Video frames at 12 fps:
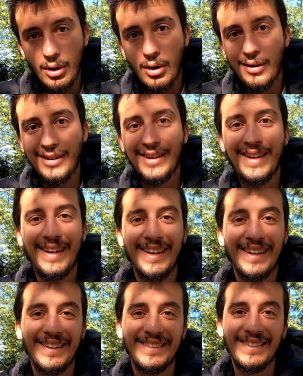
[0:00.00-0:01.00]
earn.
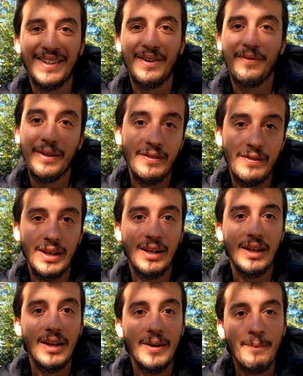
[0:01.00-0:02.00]
So win-win.